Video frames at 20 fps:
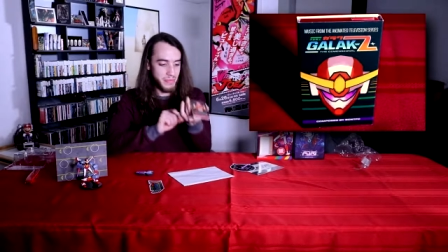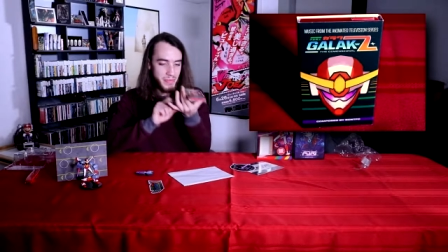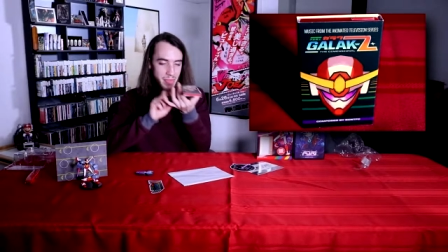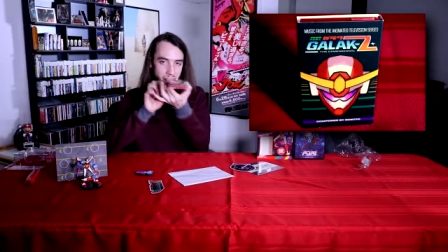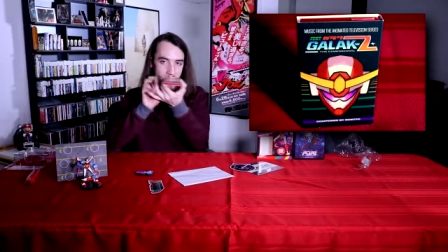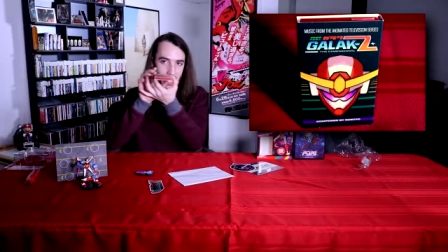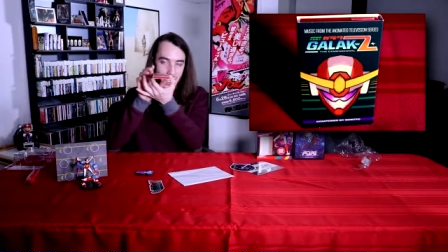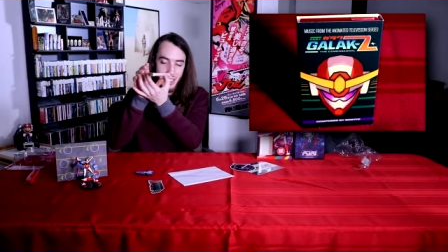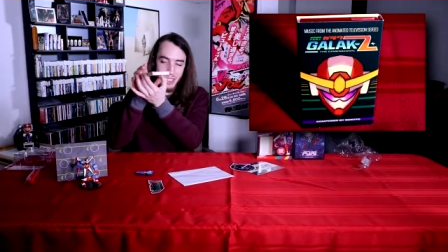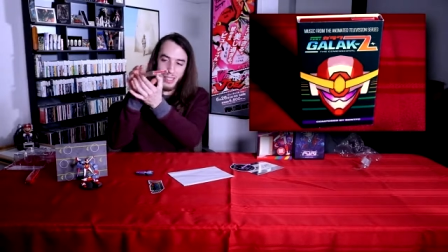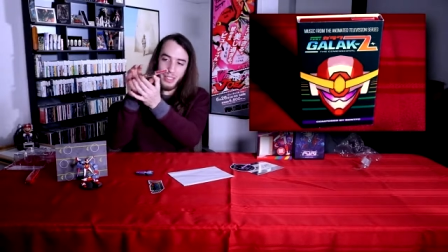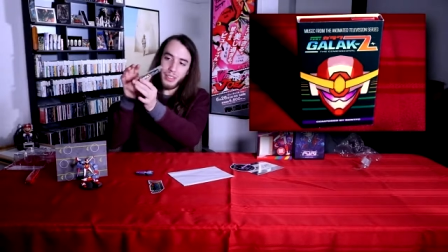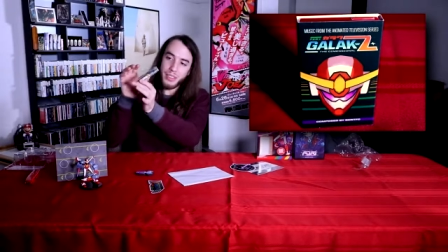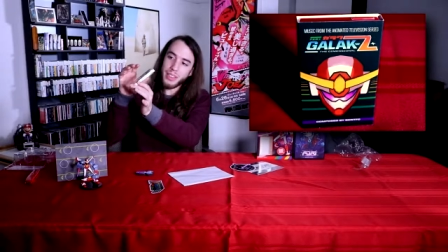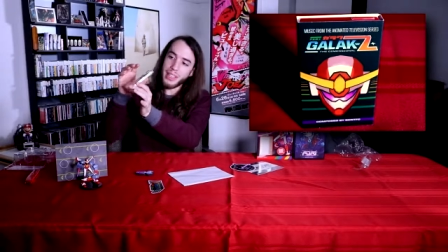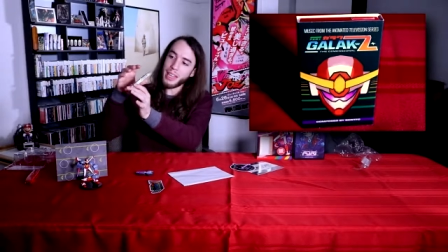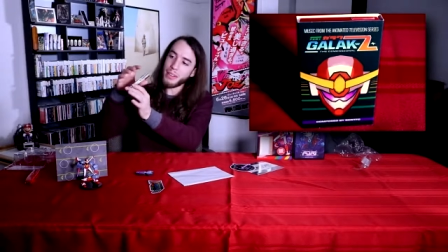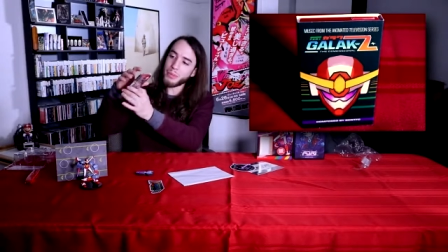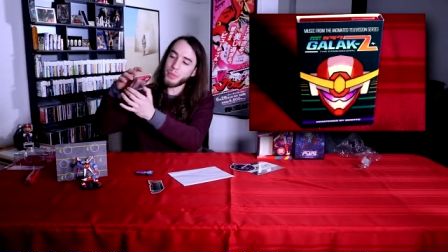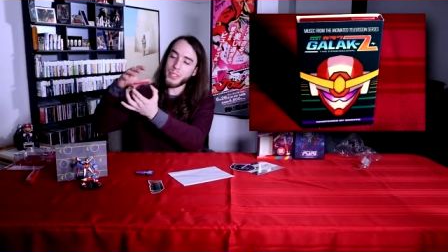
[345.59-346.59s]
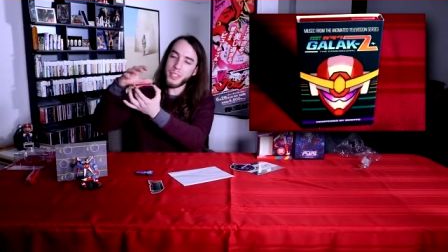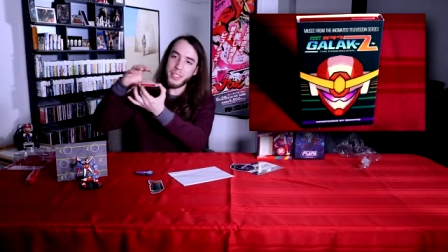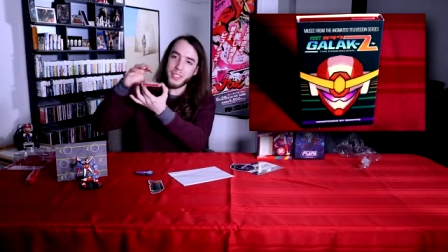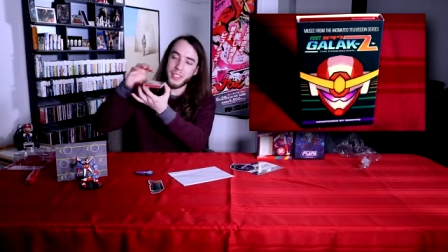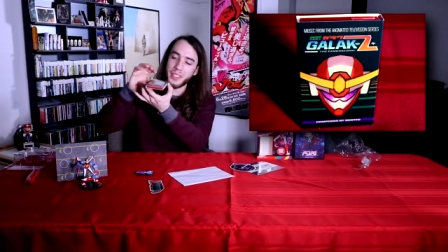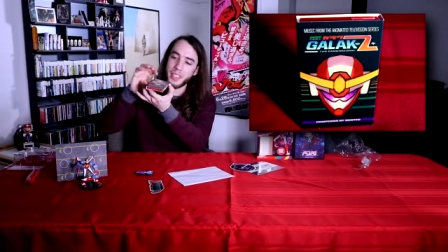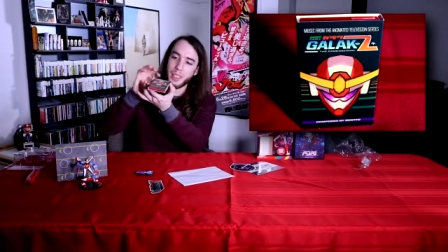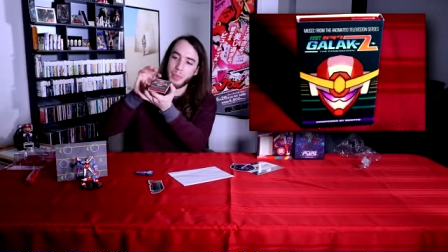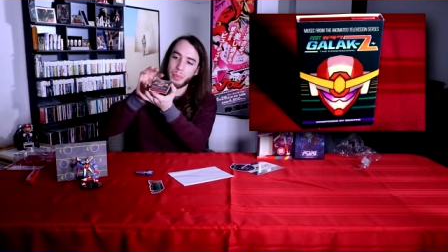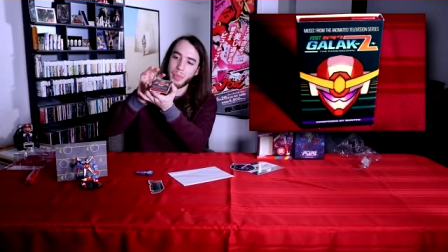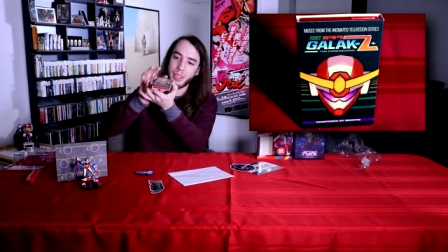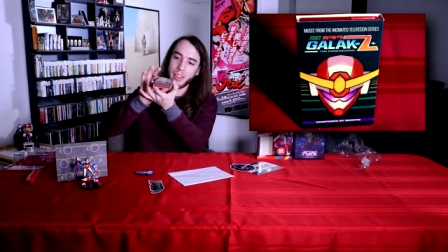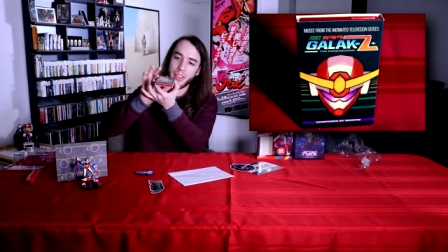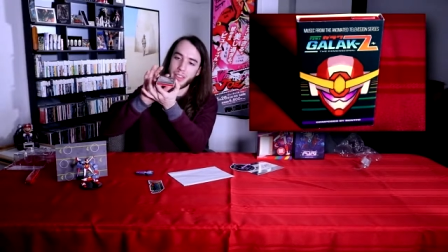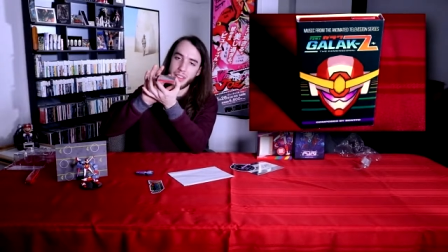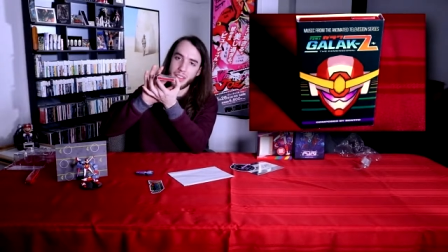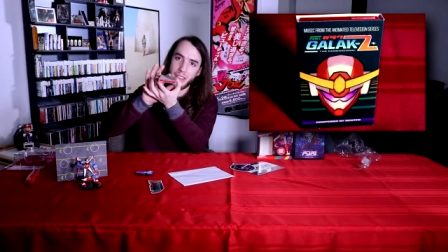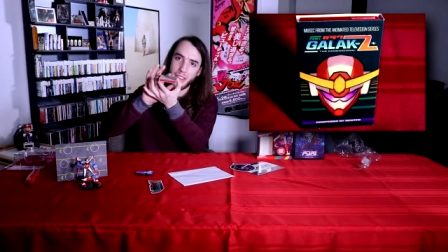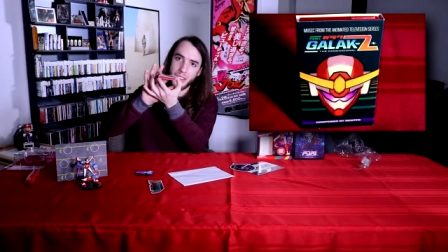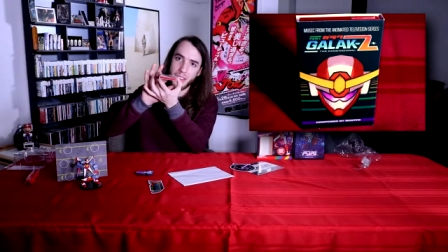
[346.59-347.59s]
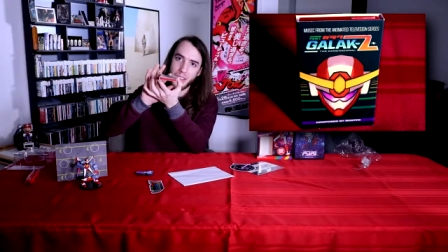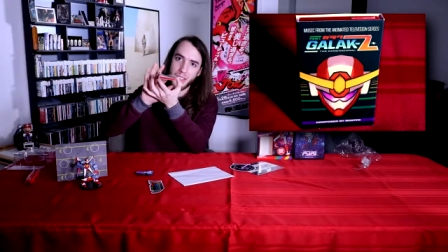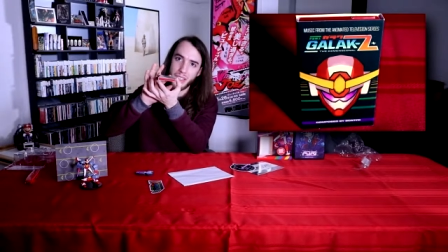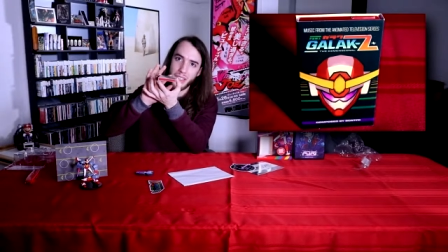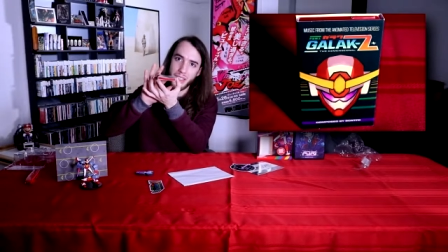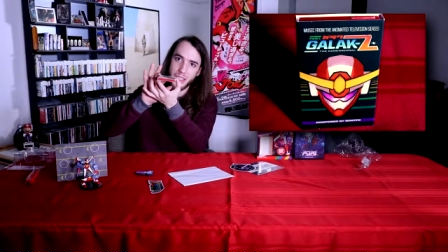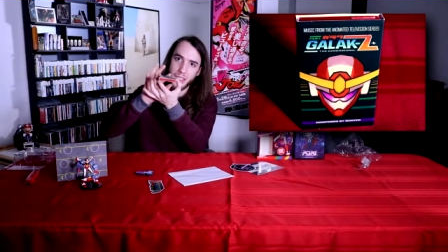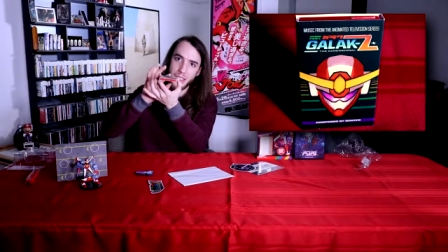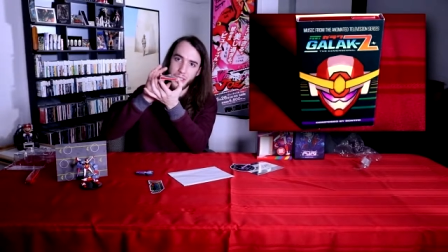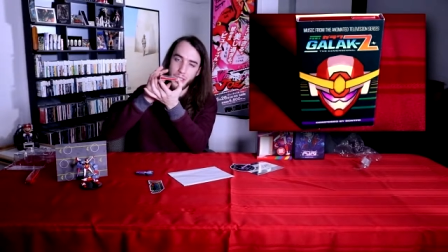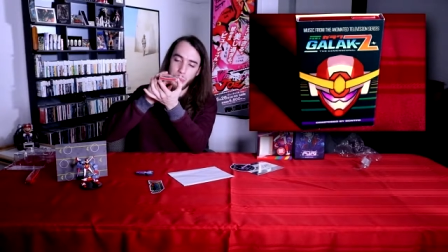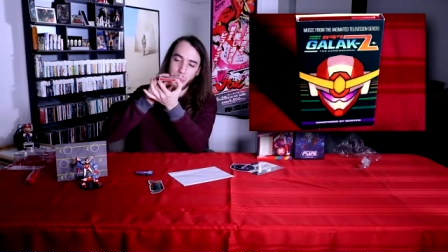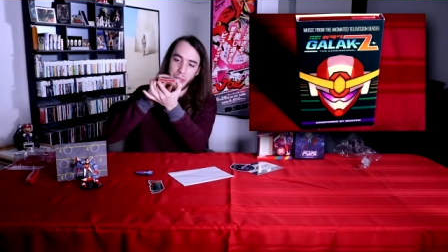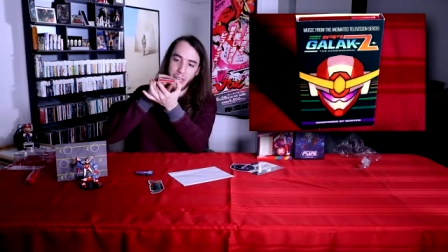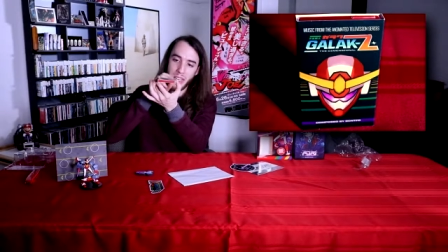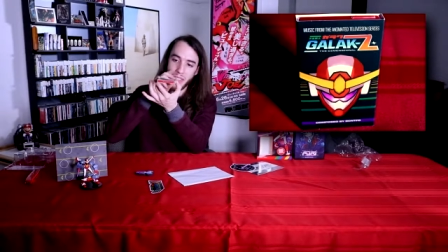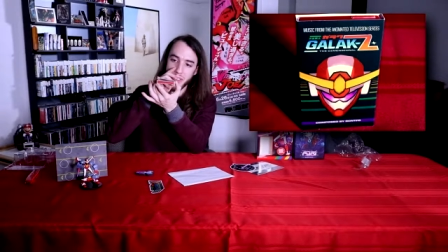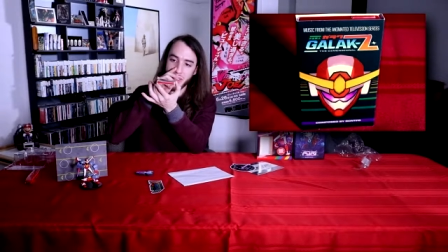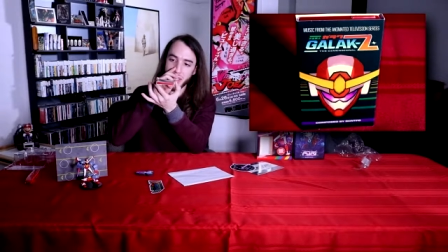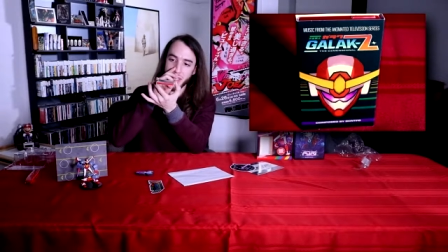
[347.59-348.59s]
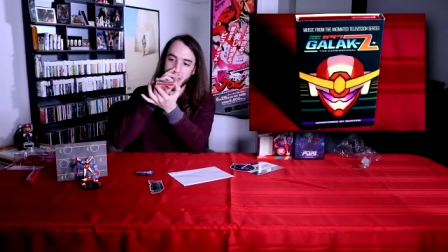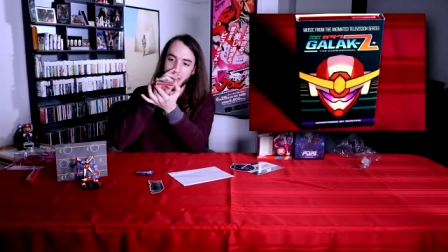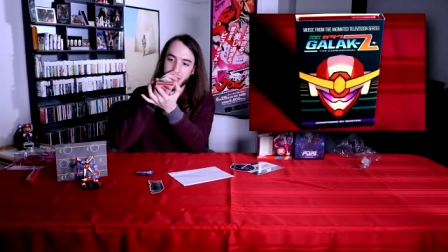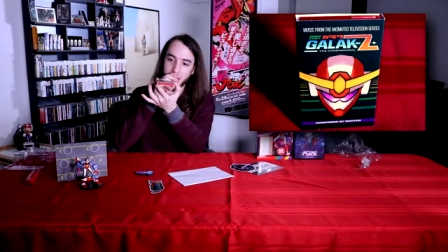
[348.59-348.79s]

Like, you can't really see, but it's plastic.